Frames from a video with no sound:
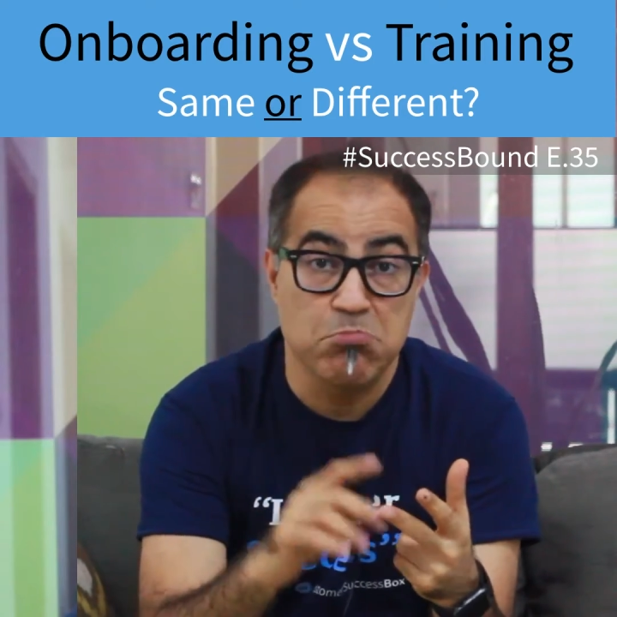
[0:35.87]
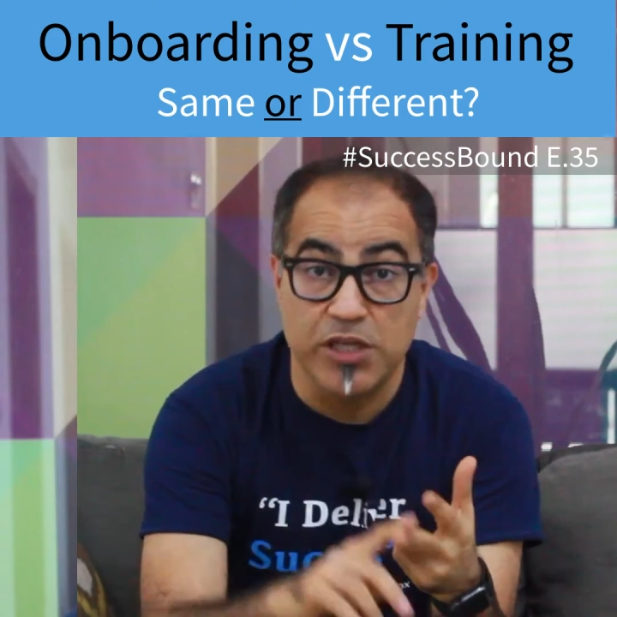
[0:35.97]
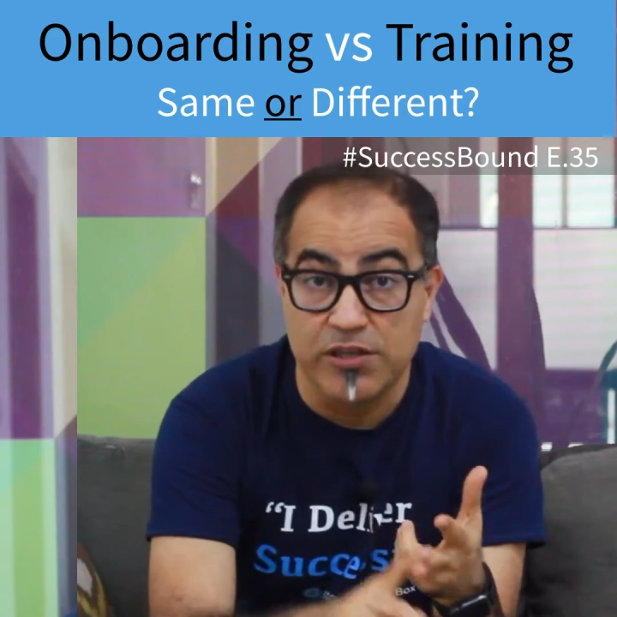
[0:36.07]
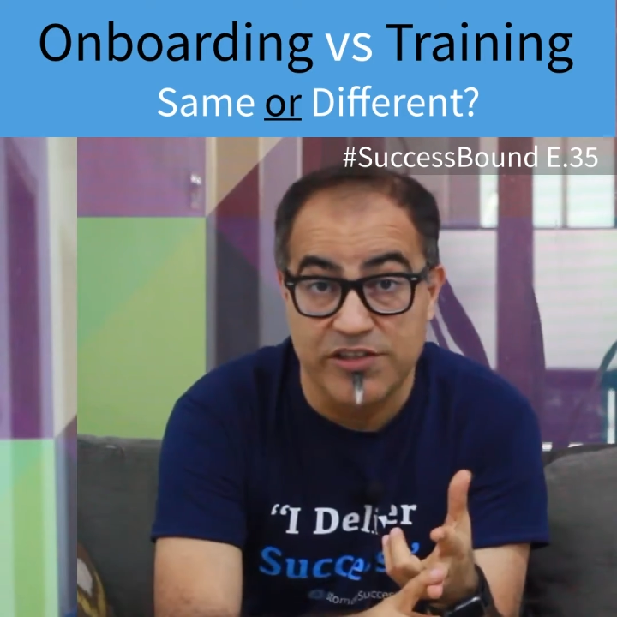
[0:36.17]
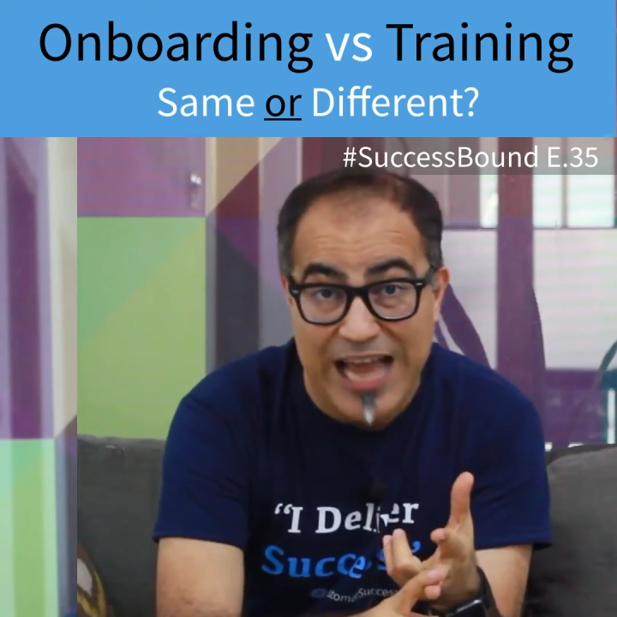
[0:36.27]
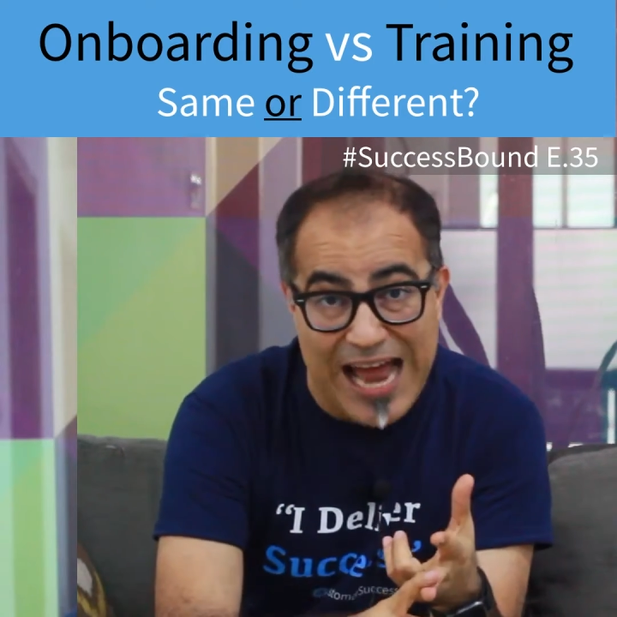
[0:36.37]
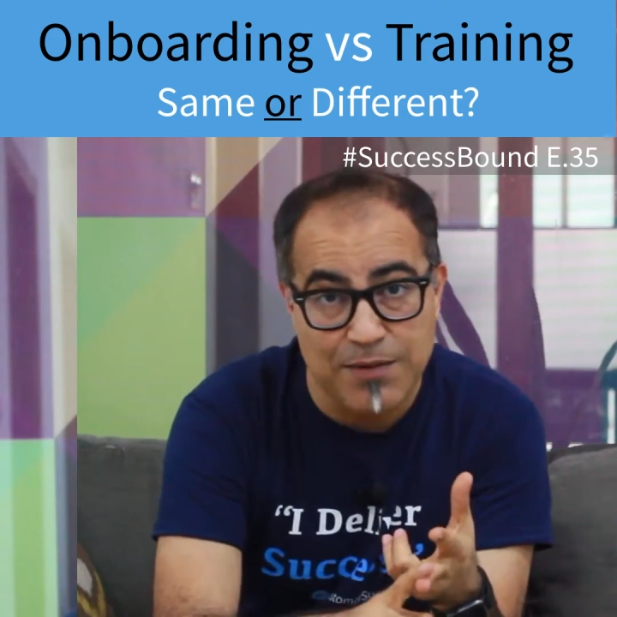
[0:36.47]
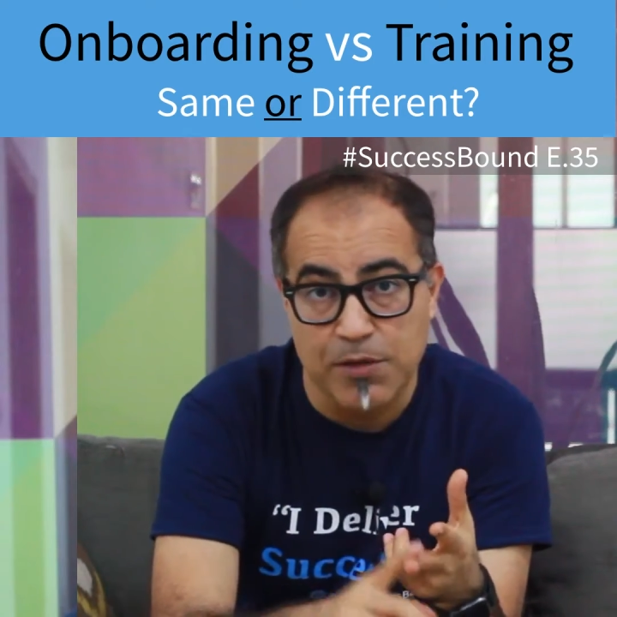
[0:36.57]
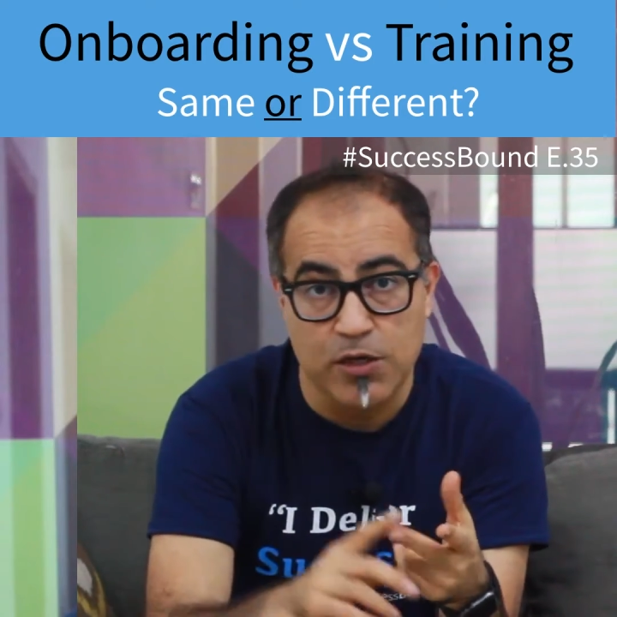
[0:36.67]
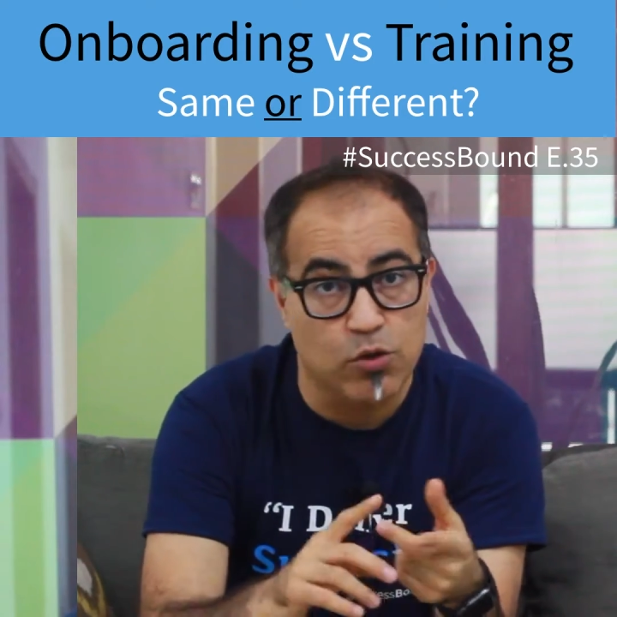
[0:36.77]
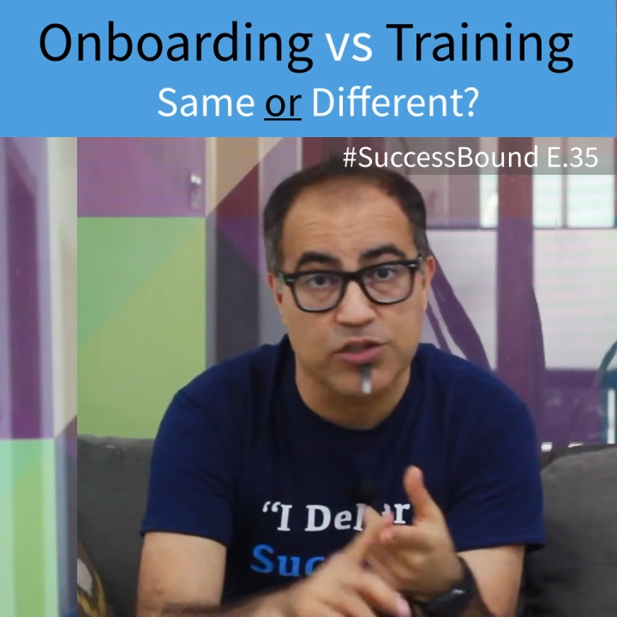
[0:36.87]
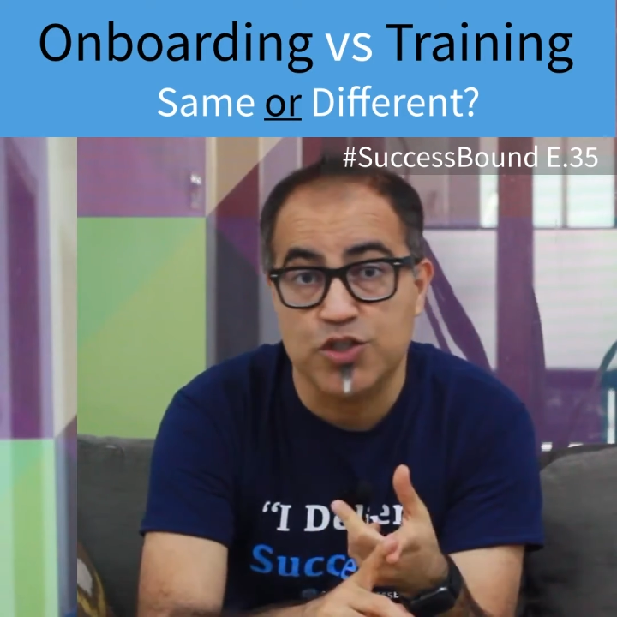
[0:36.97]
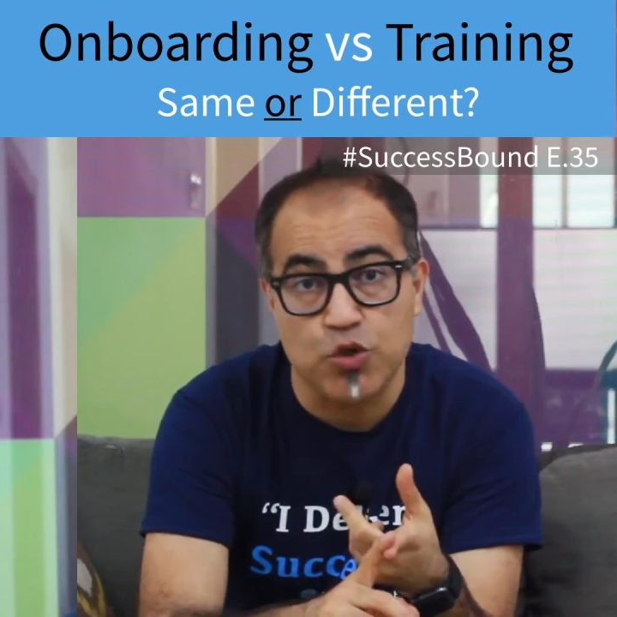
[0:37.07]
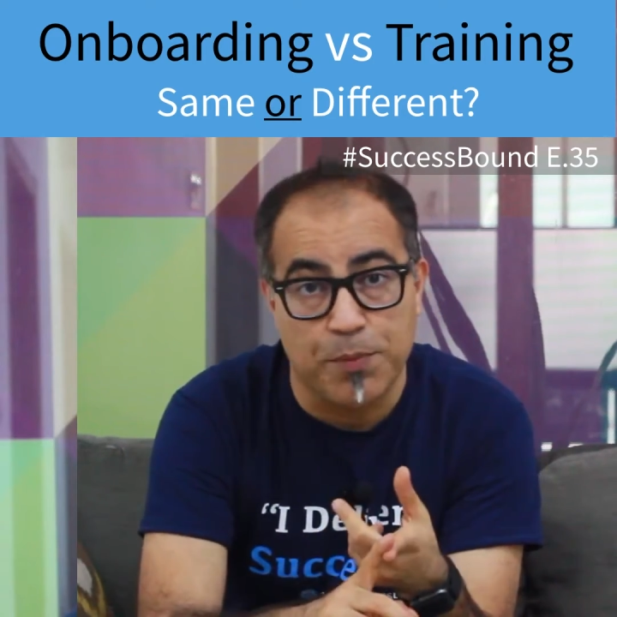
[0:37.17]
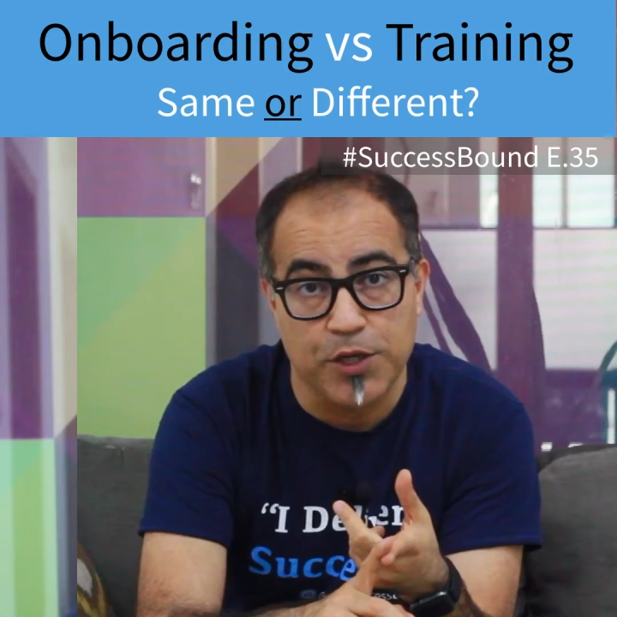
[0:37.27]
either the admin or the
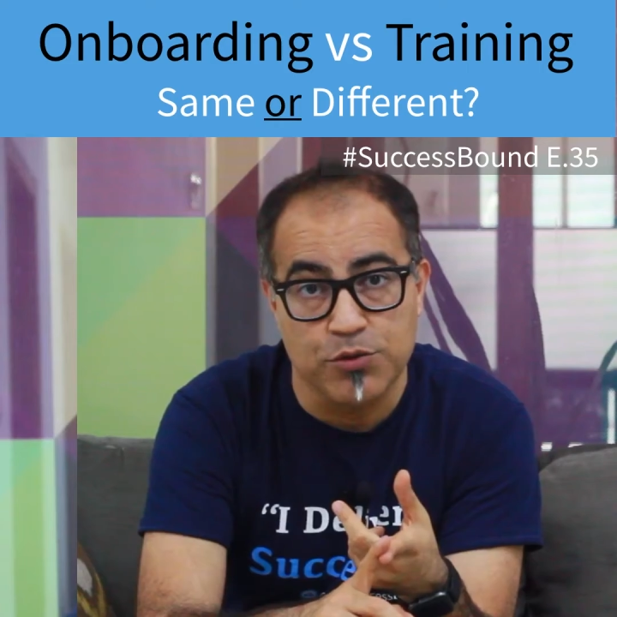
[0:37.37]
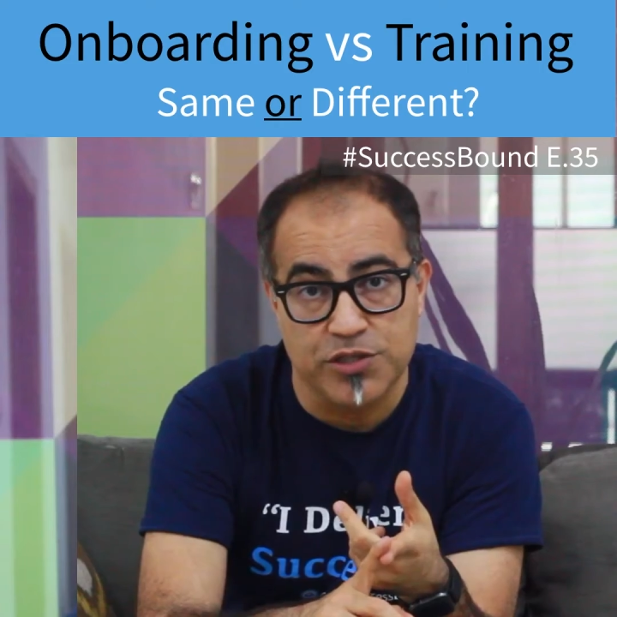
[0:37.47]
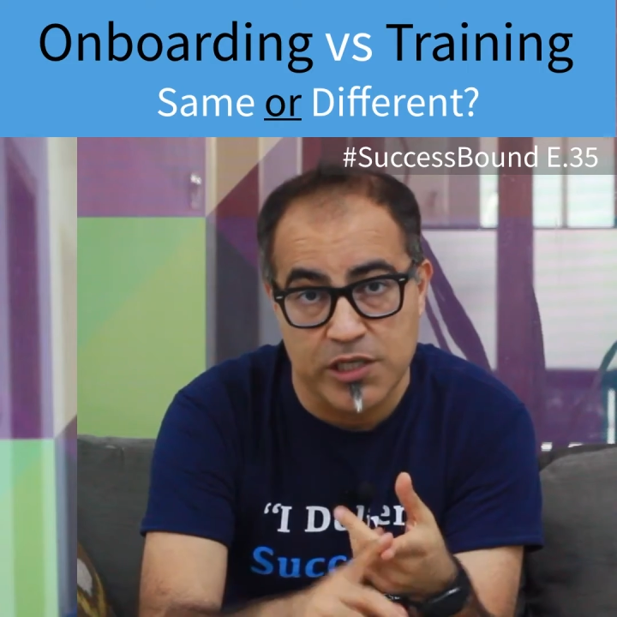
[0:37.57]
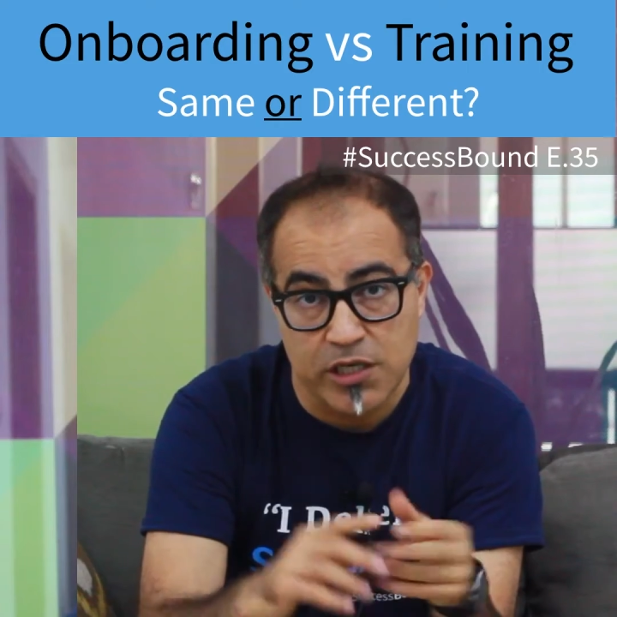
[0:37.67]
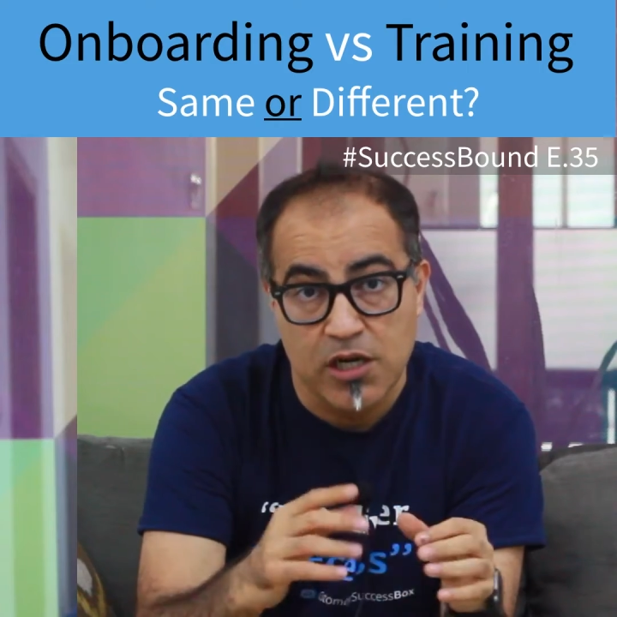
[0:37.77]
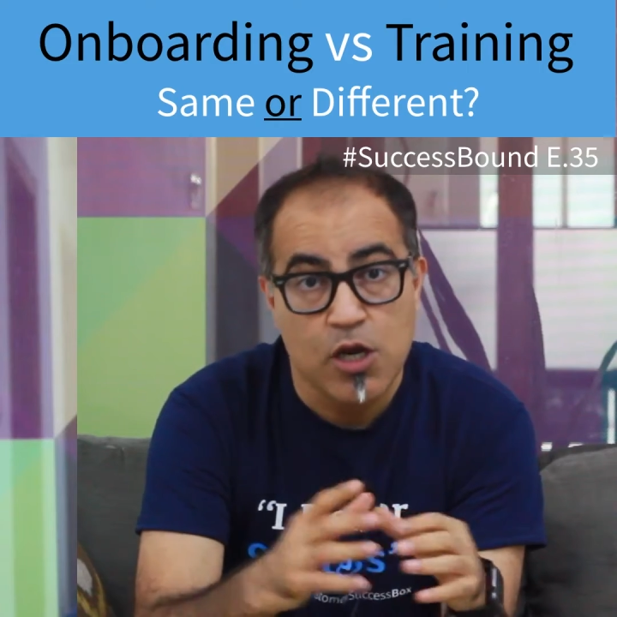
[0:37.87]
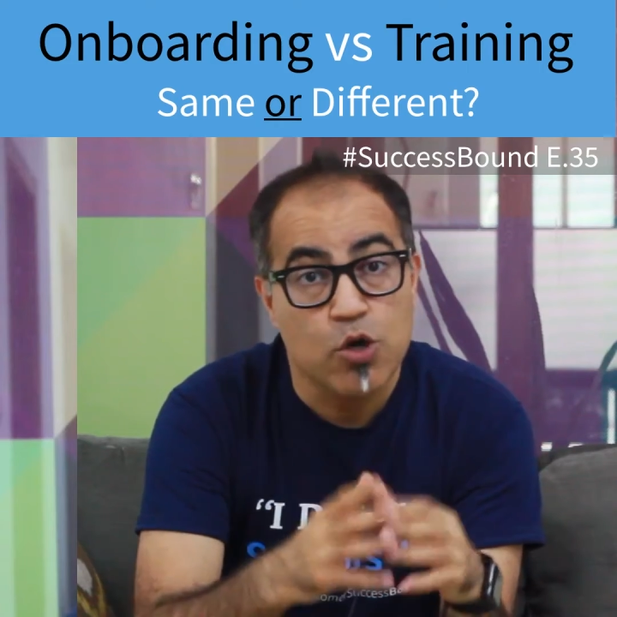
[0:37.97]
super user,